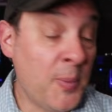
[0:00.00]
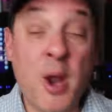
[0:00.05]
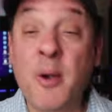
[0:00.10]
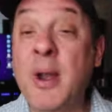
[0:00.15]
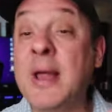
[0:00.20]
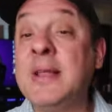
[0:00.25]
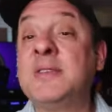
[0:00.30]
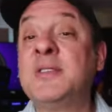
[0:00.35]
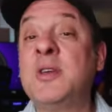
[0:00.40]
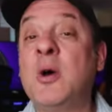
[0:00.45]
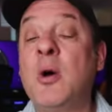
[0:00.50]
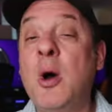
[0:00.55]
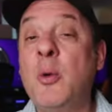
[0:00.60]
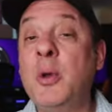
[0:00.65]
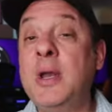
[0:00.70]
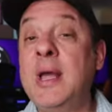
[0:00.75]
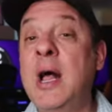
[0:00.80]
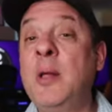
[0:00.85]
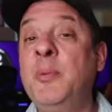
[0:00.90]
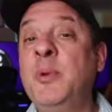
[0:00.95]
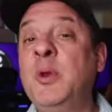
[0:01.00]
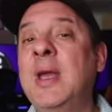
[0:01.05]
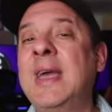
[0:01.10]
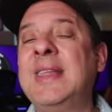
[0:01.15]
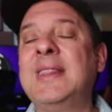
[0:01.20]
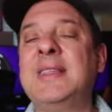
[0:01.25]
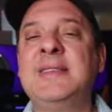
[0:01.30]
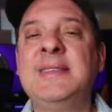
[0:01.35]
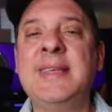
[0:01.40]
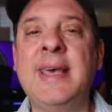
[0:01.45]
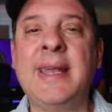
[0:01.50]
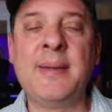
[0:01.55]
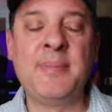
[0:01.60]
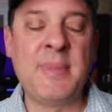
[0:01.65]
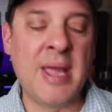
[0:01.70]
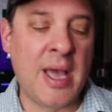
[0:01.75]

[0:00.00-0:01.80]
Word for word: All right, so I wanna help you get the setup.